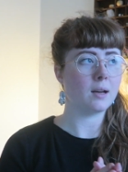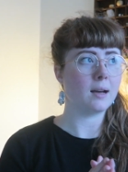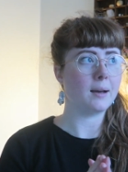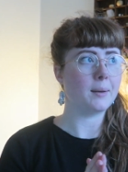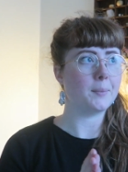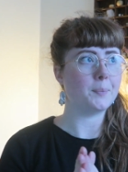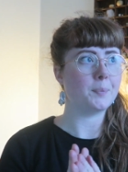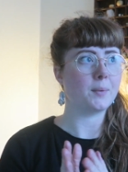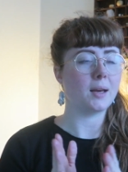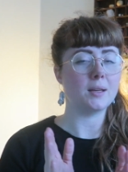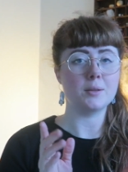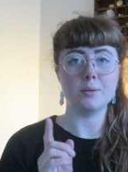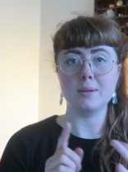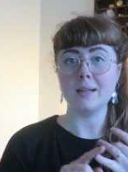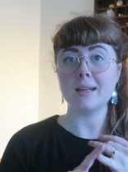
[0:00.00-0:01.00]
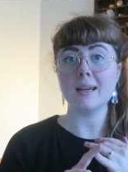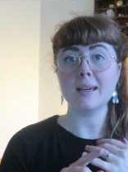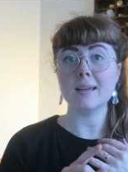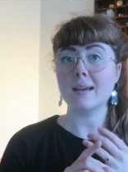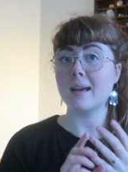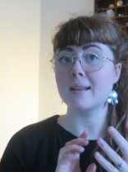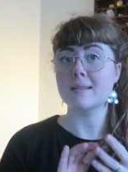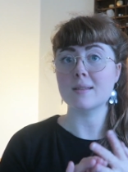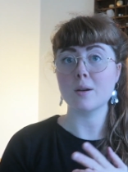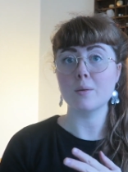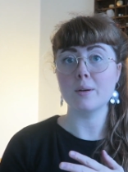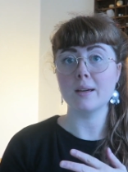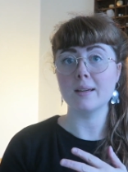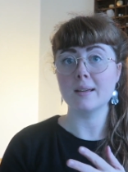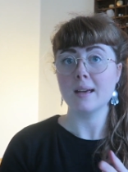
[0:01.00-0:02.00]
I do knitting and
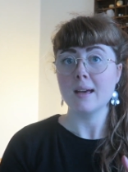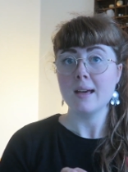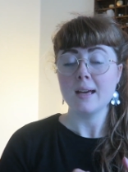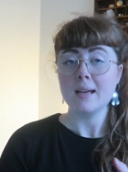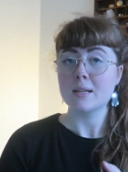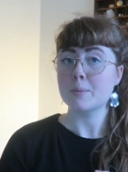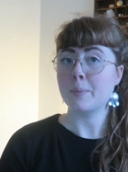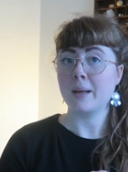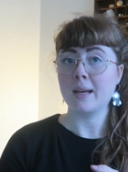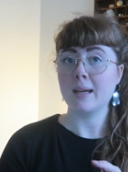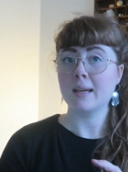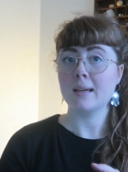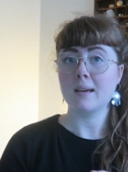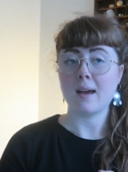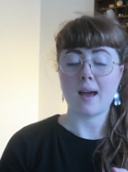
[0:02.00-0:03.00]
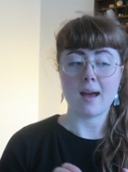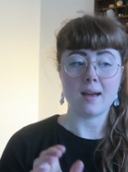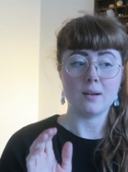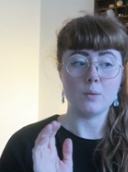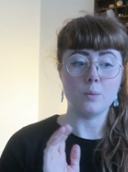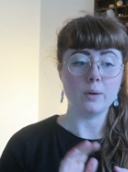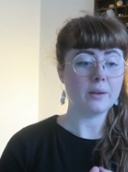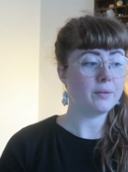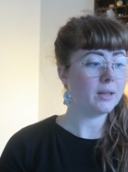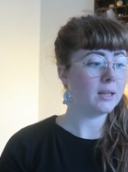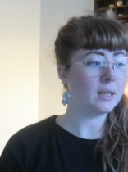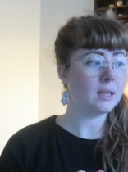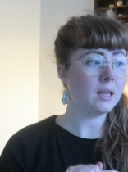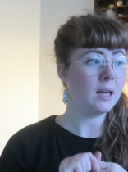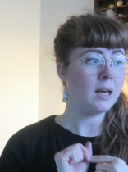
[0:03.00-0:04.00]
sewing, spinning and
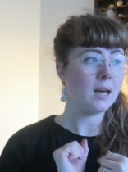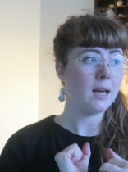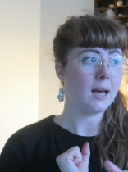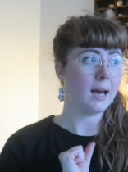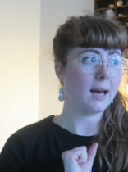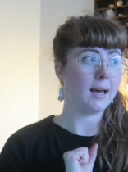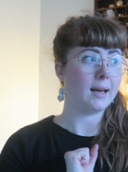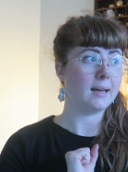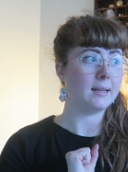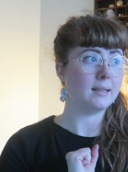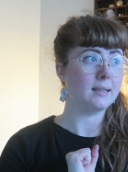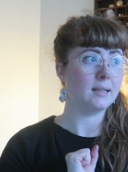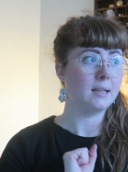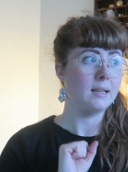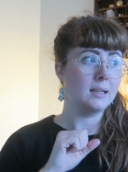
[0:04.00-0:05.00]
weaving and